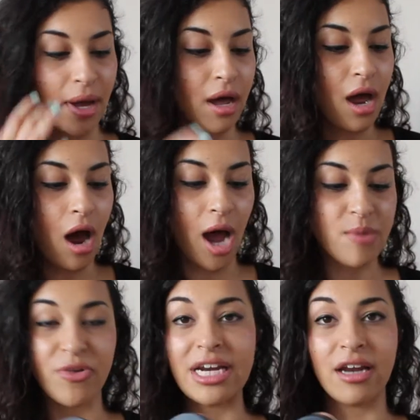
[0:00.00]
but
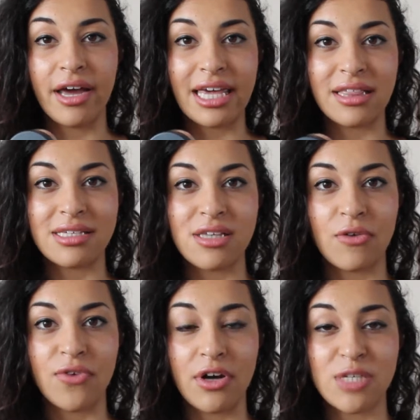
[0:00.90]
I'm really liking this so
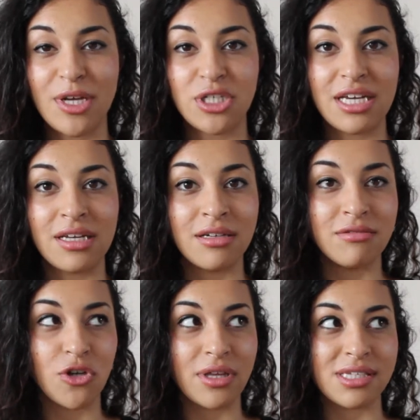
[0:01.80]
far, especially
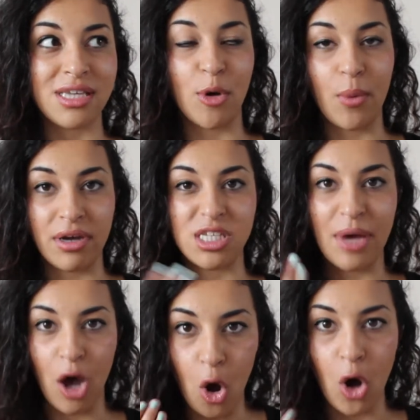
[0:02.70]
during the summer where it's a
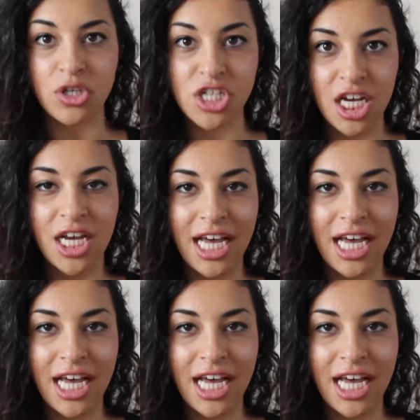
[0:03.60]
bit hot.